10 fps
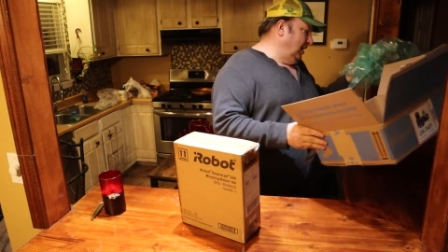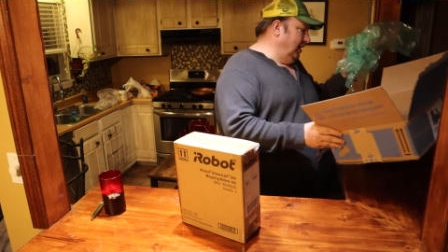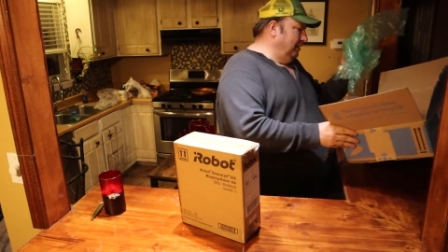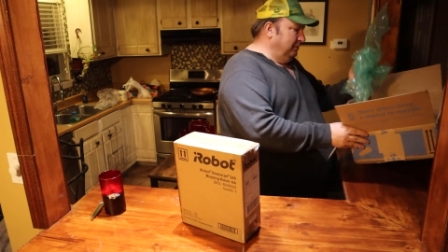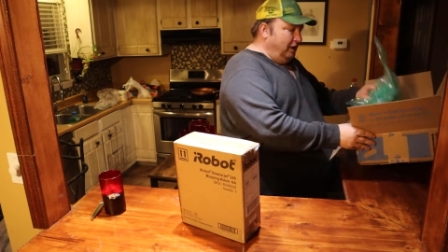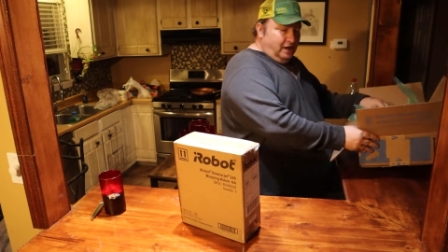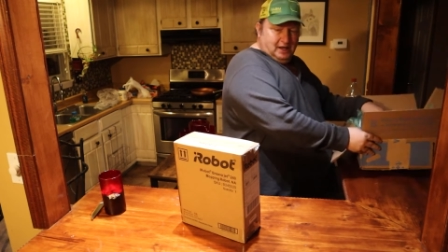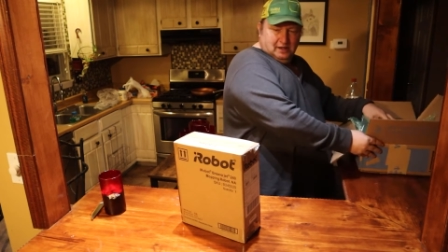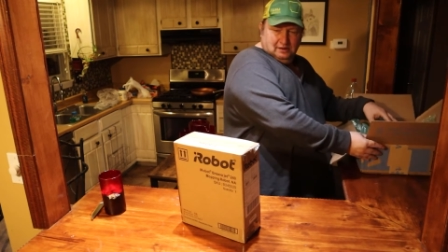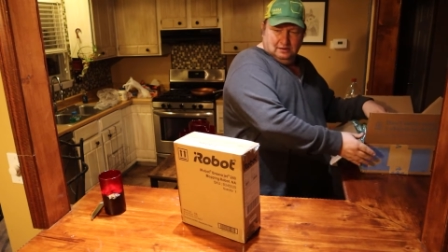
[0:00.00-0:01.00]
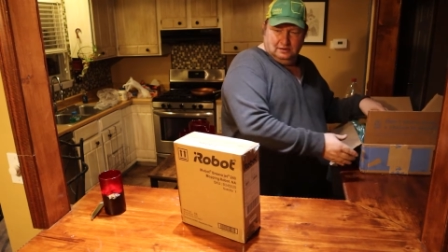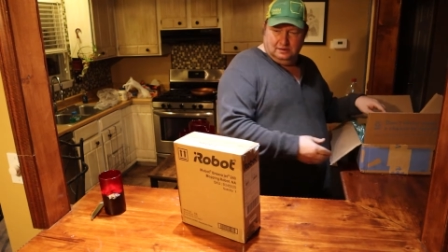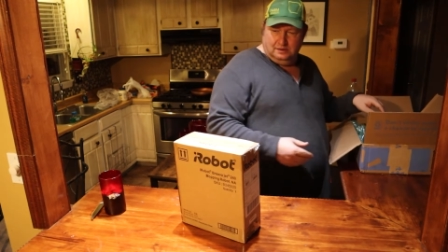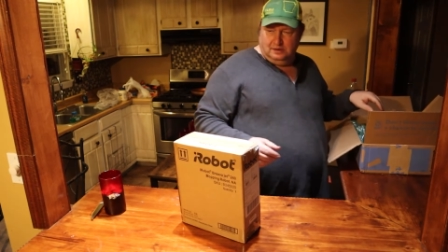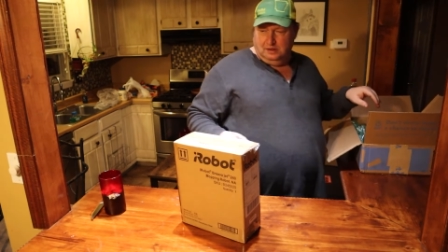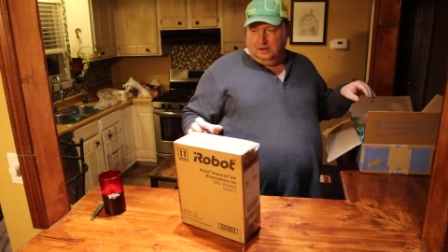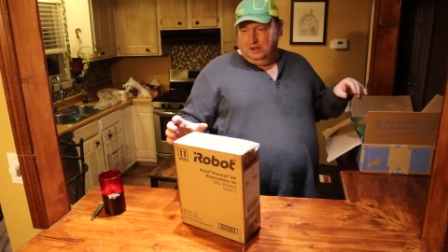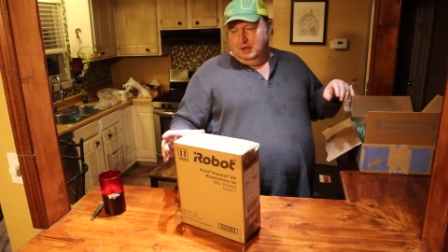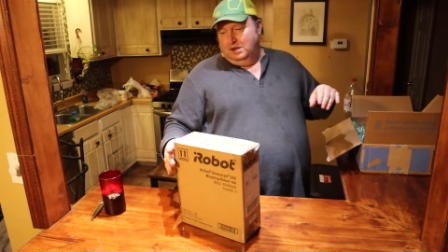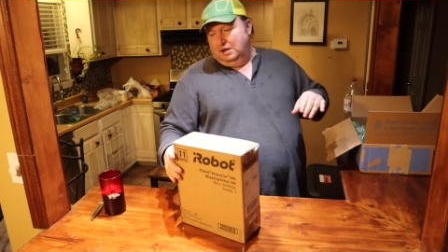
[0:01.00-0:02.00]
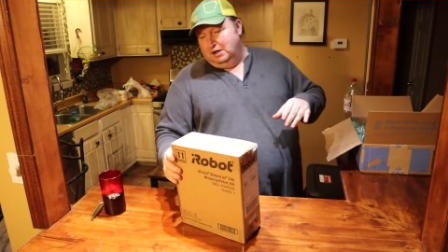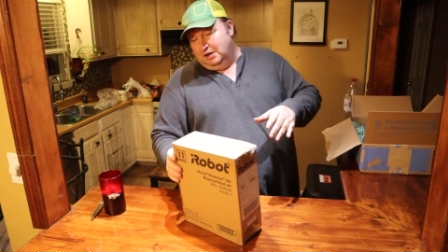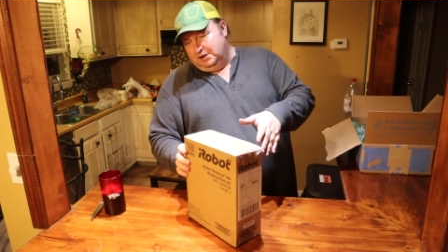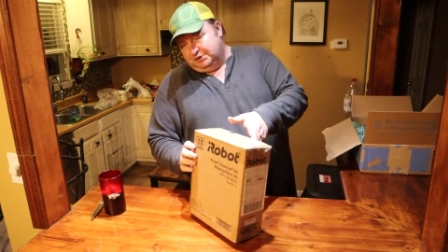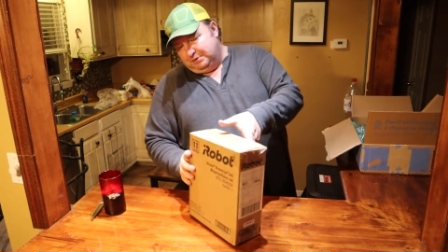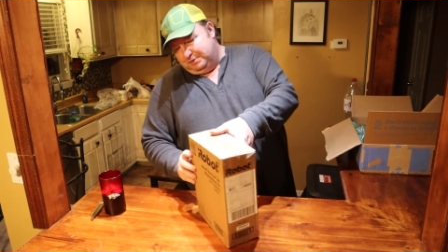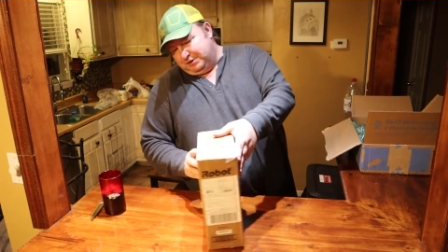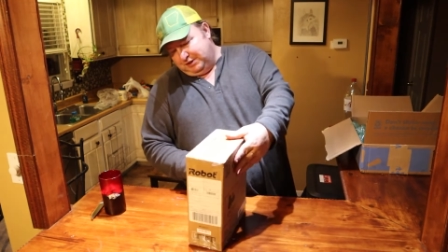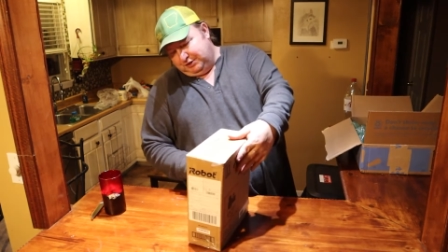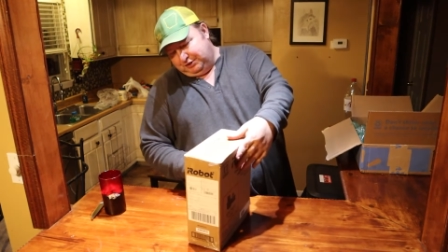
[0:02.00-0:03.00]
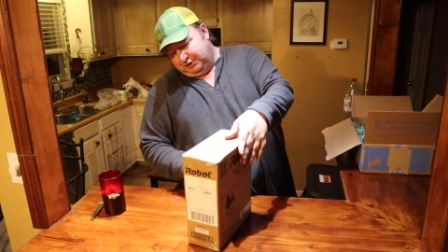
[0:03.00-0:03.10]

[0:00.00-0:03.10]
I am not 100%